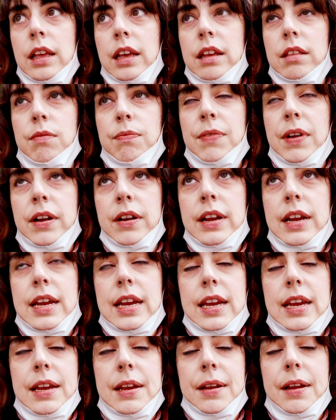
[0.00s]
It's
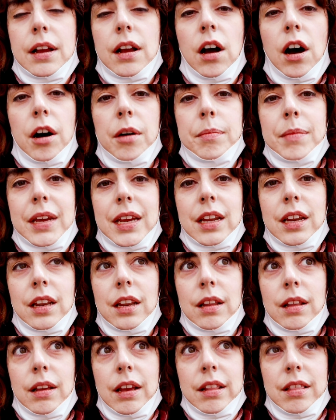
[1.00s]
very common
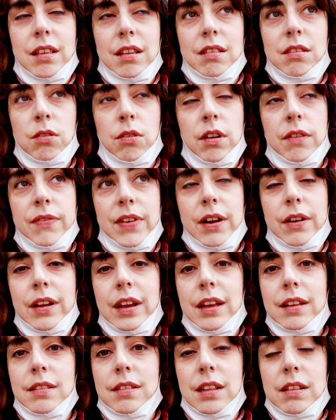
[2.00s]
in these sort of
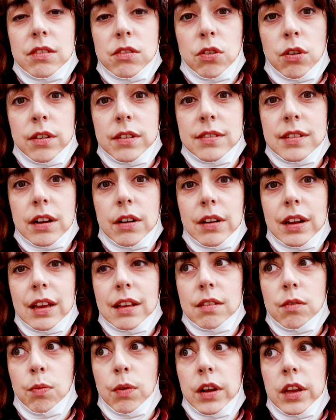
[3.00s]
areas, these tourist
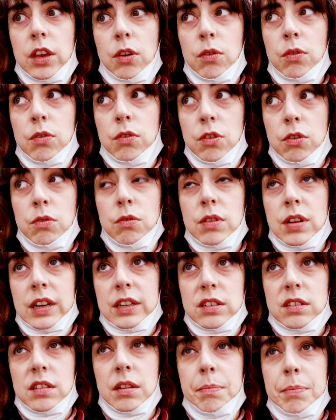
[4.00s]
areas where you do
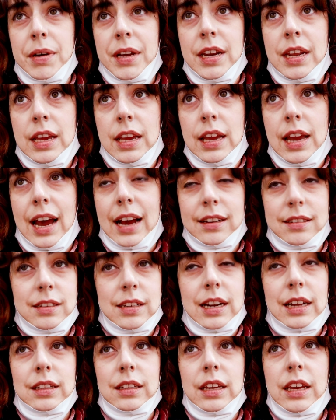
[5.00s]
touch somebody
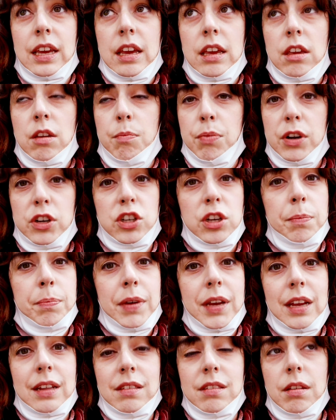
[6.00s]
accidentally, you brush up
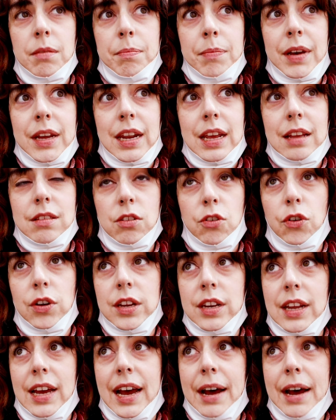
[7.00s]
against somebody, it's going to